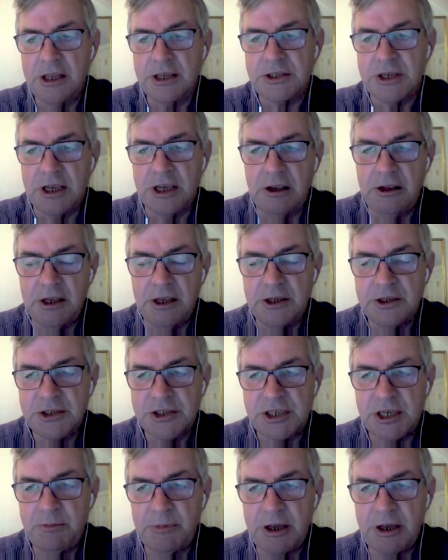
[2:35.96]
there's a
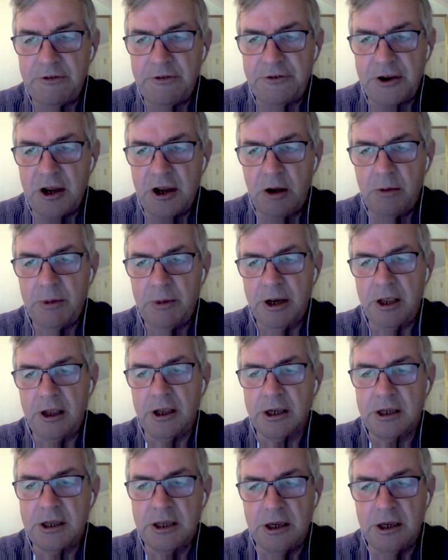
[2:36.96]
similar
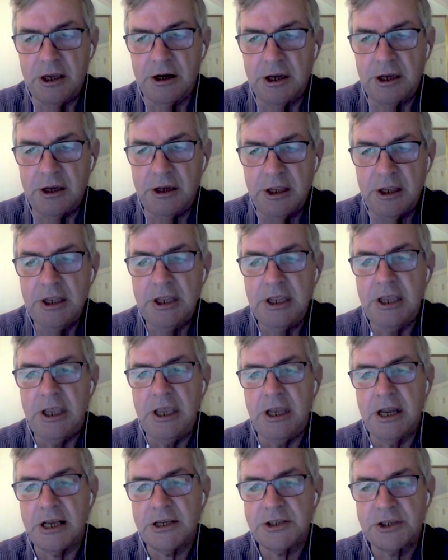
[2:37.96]
phenomena occurring
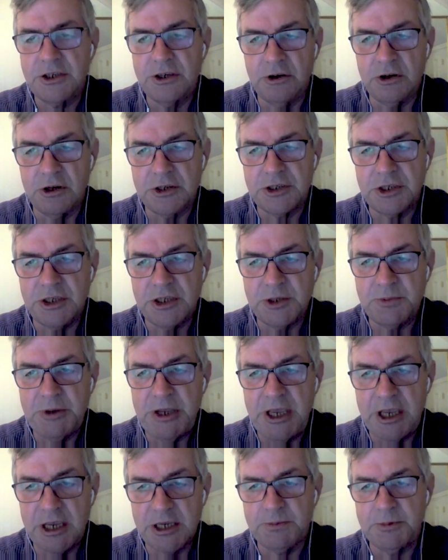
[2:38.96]
in astronauts in
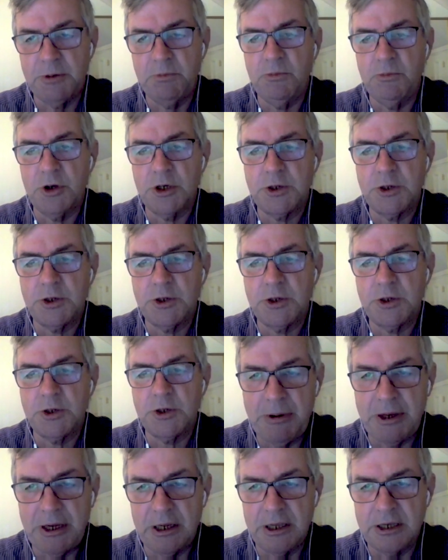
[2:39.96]
space, but much more
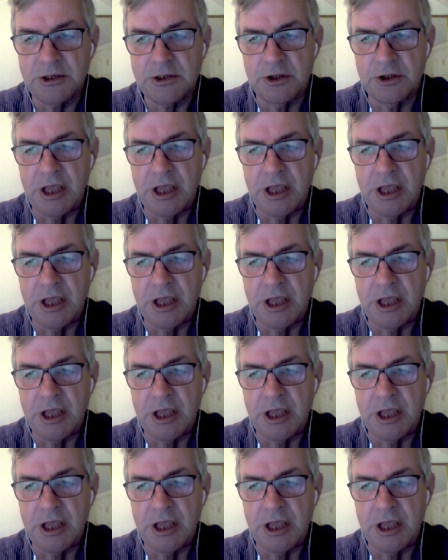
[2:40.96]
rapidly.